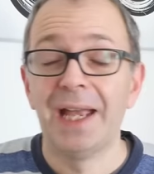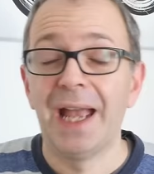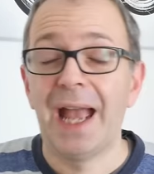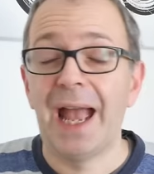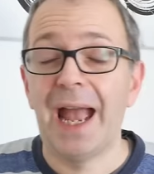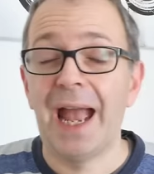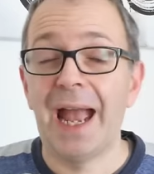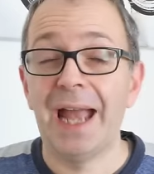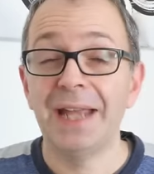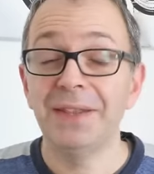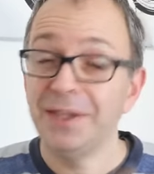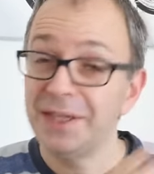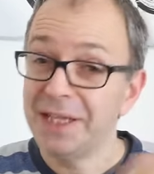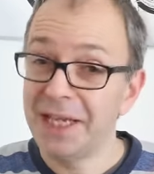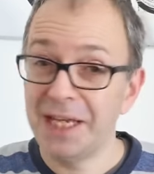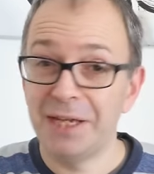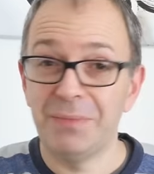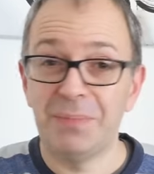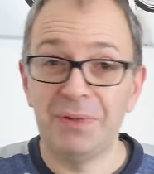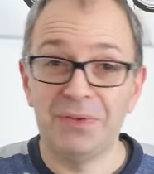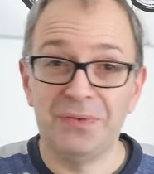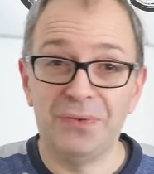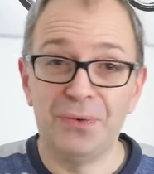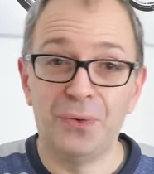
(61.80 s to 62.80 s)
and the year
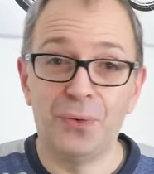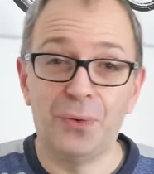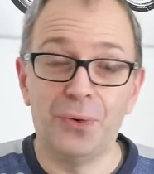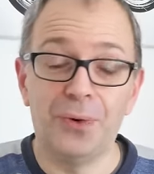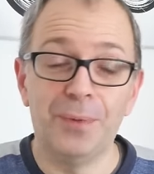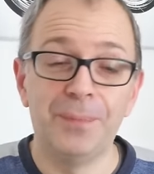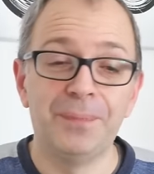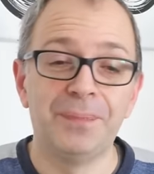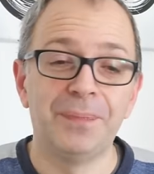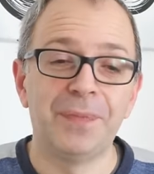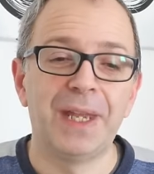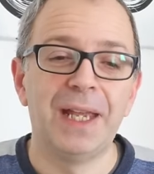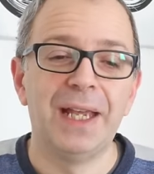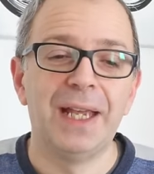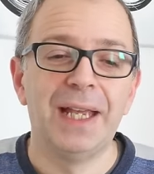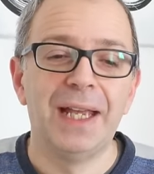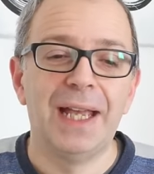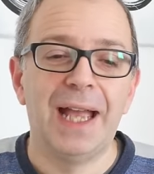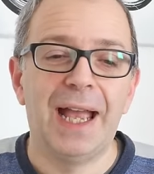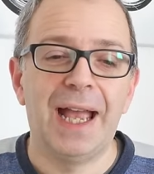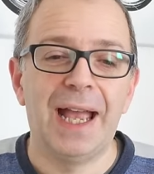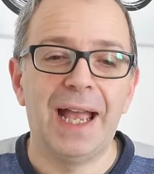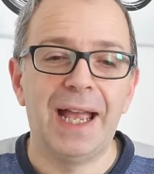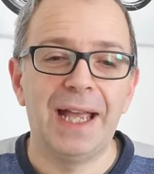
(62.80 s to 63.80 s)
before,
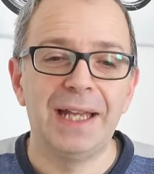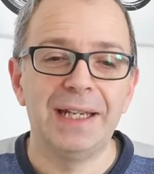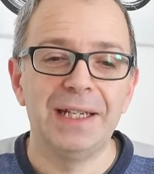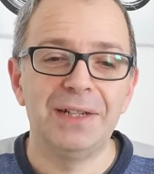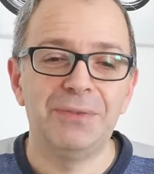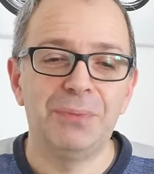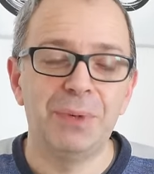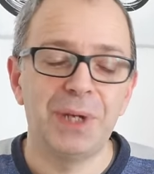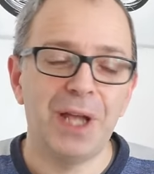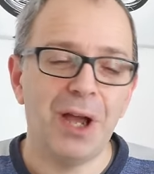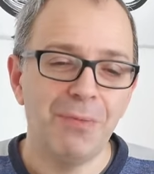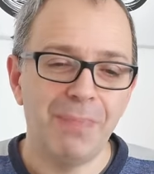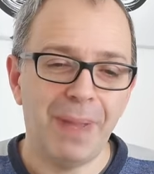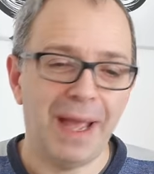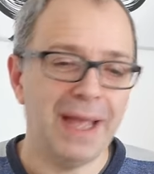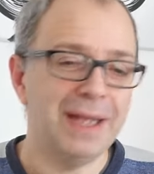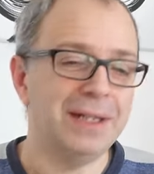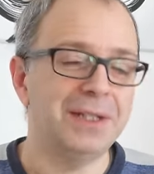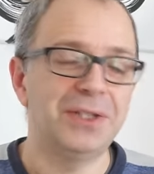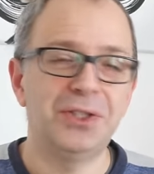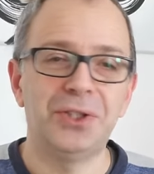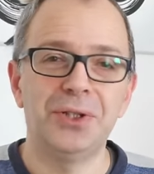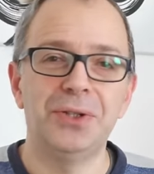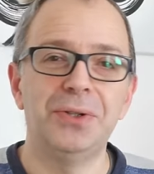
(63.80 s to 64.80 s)
and if we go
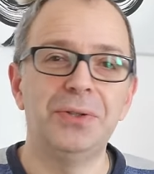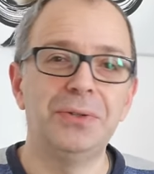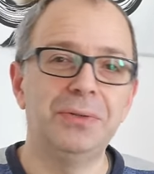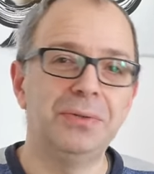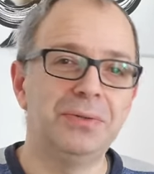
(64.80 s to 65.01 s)
back to